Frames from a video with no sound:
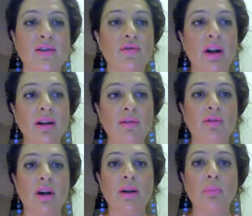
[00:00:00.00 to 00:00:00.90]
It's very,
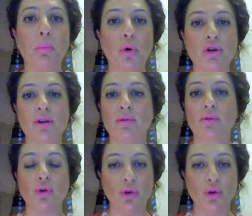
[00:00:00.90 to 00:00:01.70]
very important for